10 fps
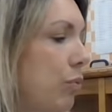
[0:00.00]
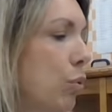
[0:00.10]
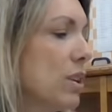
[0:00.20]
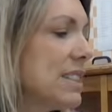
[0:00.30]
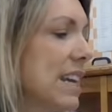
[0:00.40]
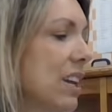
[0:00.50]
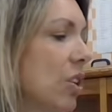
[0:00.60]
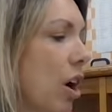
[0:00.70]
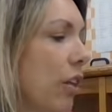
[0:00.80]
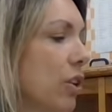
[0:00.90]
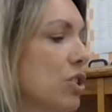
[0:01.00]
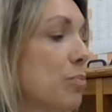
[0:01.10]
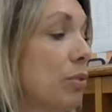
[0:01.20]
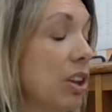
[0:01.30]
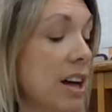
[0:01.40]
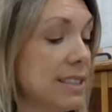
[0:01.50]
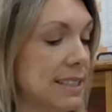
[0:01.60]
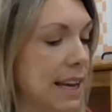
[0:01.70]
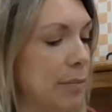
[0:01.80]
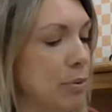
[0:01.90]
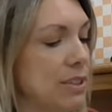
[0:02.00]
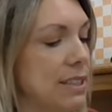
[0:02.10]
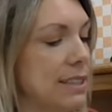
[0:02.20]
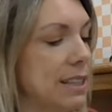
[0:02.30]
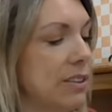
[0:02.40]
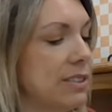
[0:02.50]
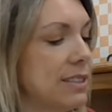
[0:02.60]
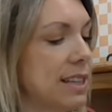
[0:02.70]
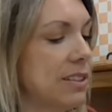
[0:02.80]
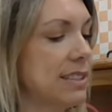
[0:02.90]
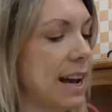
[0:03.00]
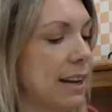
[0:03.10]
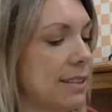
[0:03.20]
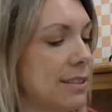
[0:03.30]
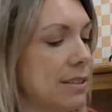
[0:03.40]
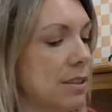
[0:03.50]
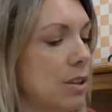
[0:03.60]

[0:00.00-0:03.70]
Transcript: $14 plus 10% sales tax.